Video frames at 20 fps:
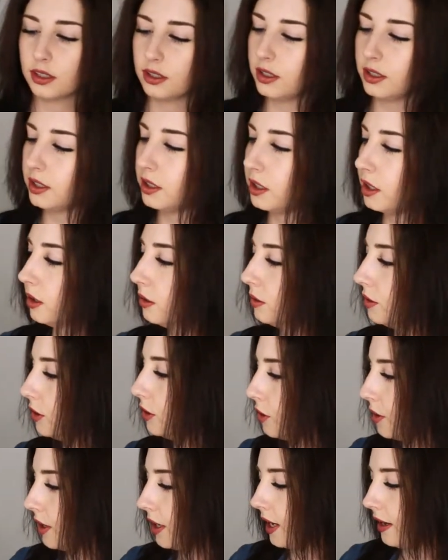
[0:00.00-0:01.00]
you know,
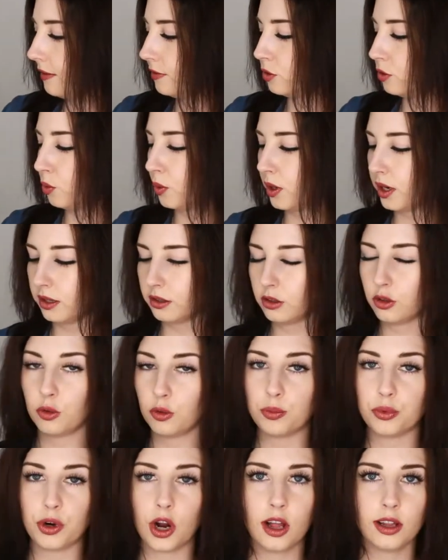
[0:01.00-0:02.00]
so I'd have to wear a
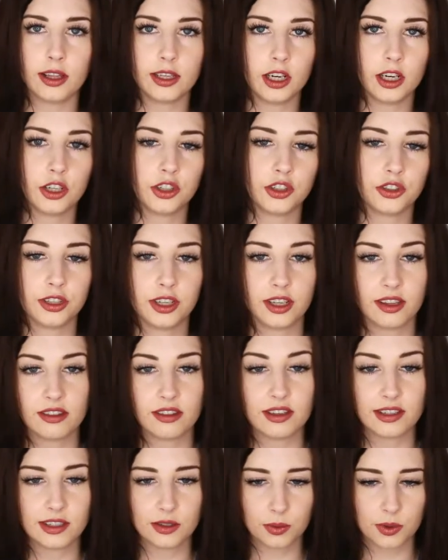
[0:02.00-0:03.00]
little bralette
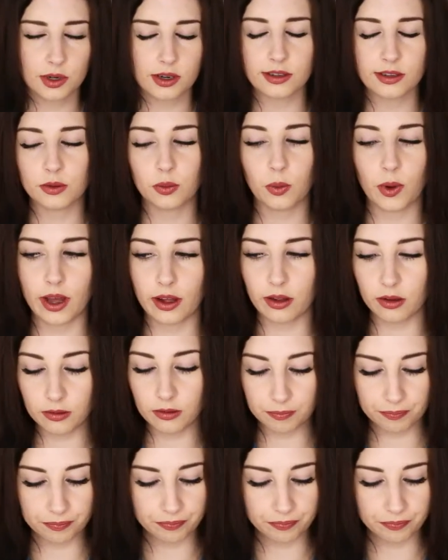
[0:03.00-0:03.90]
underneath this one as well.